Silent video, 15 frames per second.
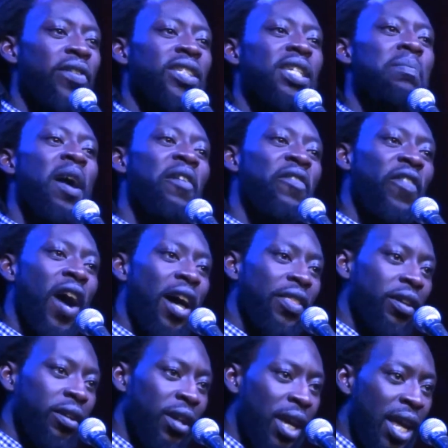You see, my
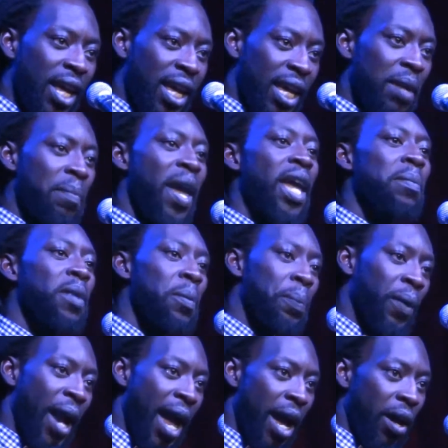father, he made me
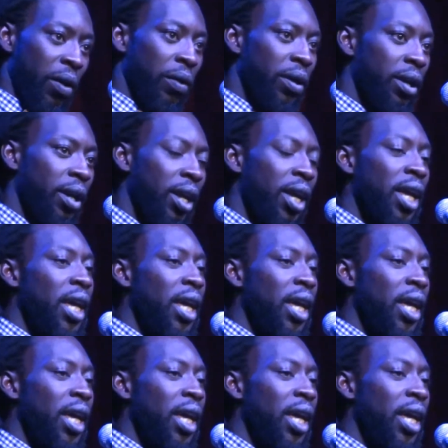proud.